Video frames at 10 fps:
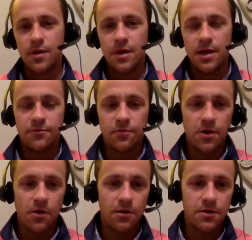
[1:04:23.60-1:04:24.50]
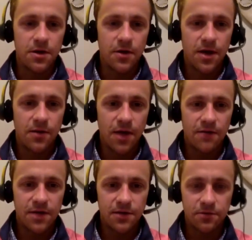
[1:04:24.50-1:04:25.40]
it's really hard, you know, and I don't have
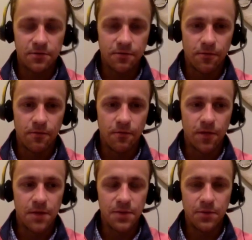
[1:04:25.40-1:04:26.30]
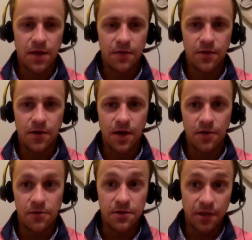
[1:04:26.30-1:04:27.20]
an answer for, for a lot of people out there
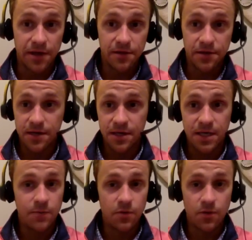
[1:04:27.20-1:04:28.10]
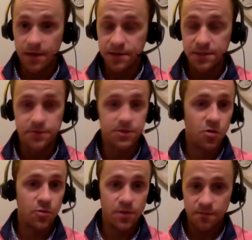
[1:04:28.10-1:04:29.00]
other than, like you said, keep your eyes and ears
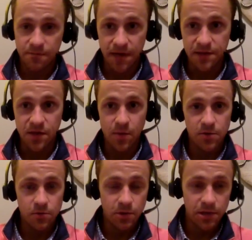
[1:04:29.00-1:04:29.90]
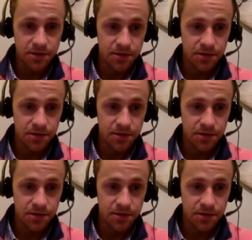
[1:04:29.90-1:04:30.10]
open, find somebody who will listen to